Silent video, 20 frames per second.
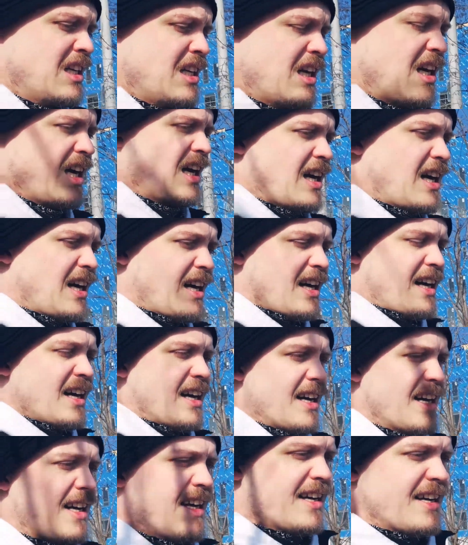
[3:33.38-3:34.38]

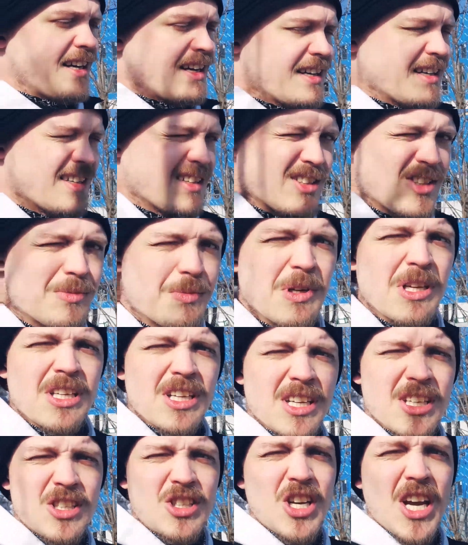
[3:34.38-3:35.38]
Uh, it's been
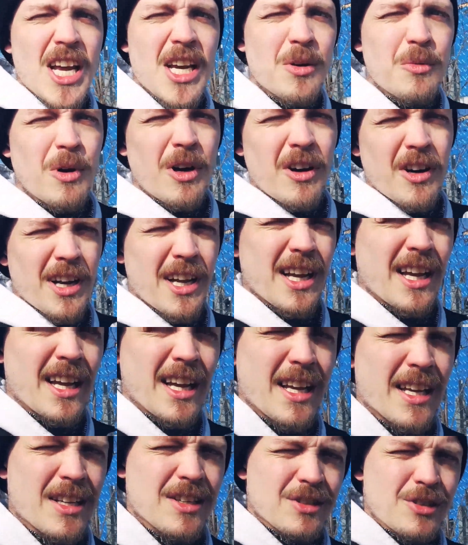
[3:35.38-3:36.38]
January
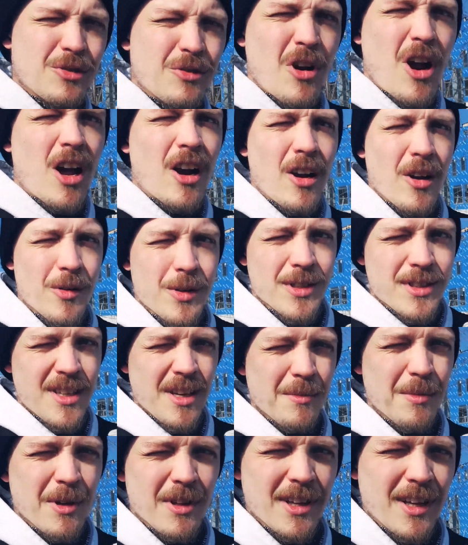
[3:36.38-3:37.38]
in Toronto is
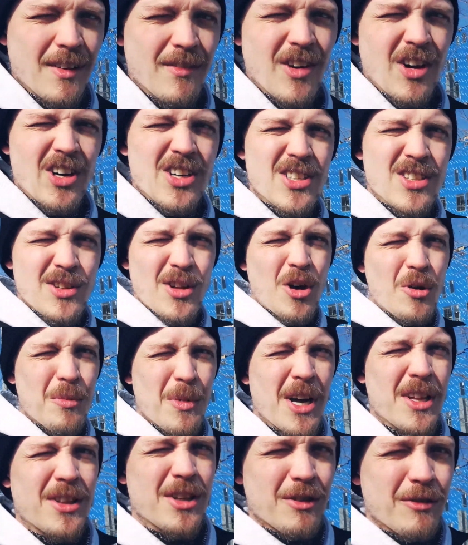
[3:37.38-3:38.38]
typically a very slow
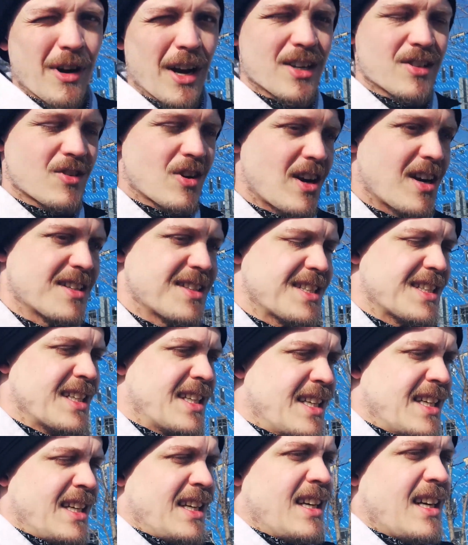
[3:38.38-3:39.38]
month in restaurants,
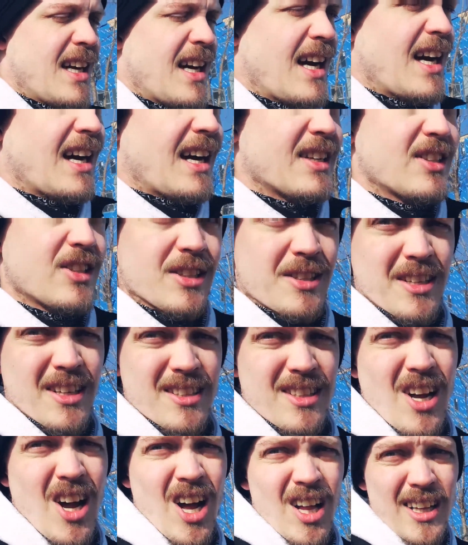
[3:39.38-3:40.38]
uh, just
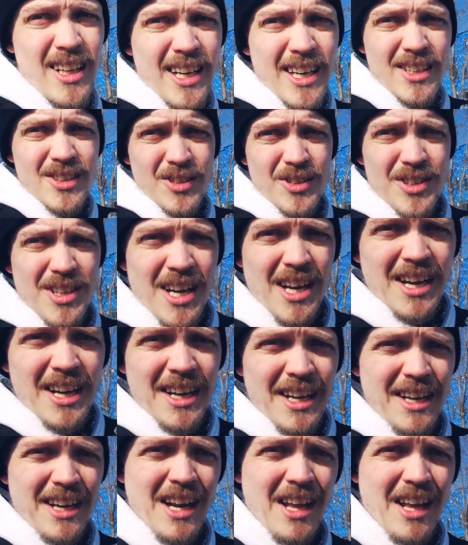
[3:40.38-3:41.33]
because the holidays are done.